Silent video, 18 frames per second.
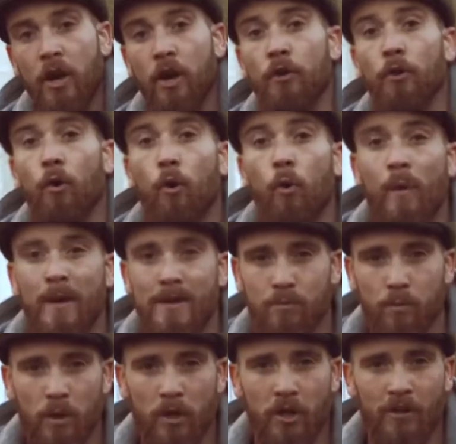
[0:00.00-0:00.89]
and
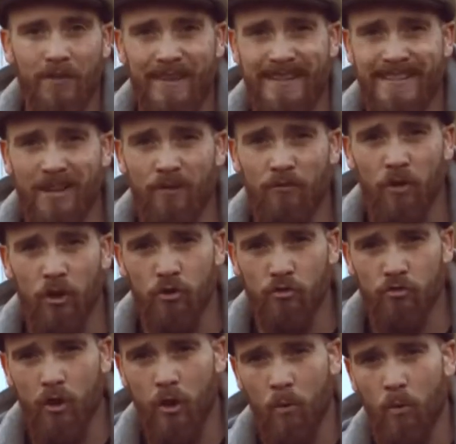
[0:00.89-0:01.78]
always work on their
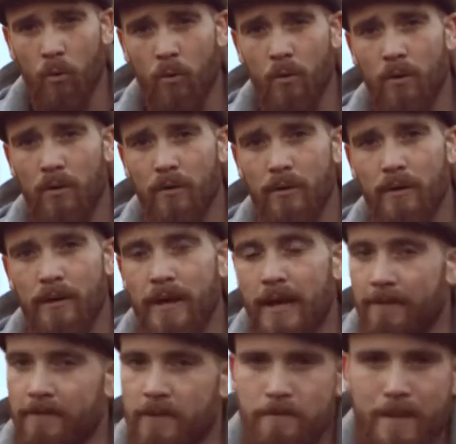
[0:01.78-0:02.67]
self-control.
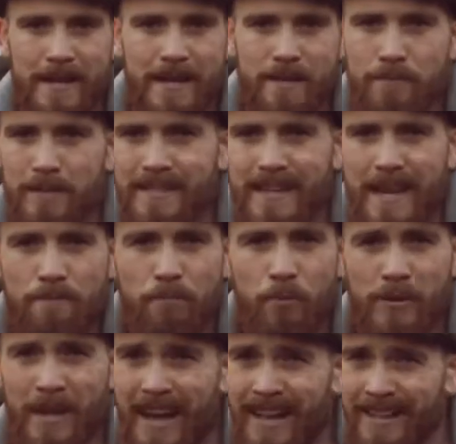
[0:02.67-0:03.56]
If you make a mistake,
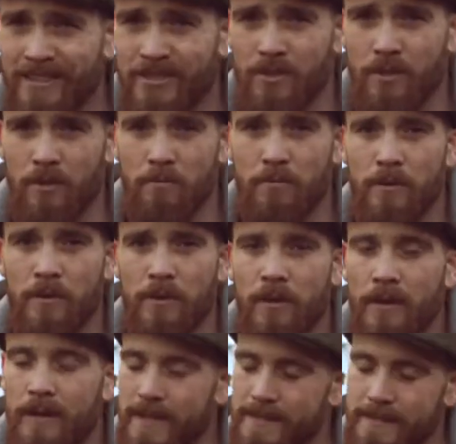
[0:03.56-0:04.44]
put your hands up.
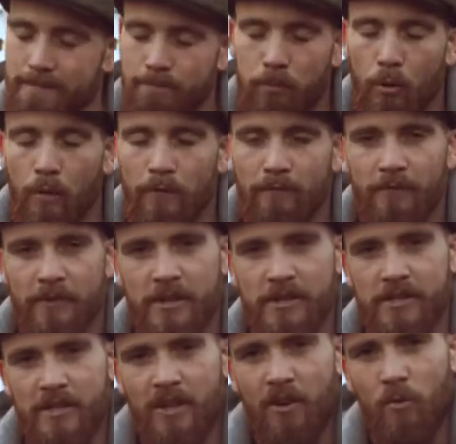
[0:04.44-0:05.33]
It's important for
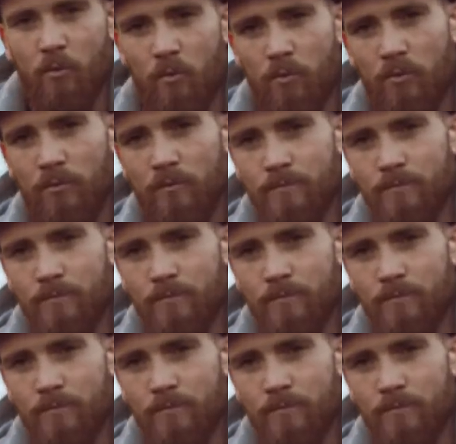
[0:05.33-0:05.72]
your soul.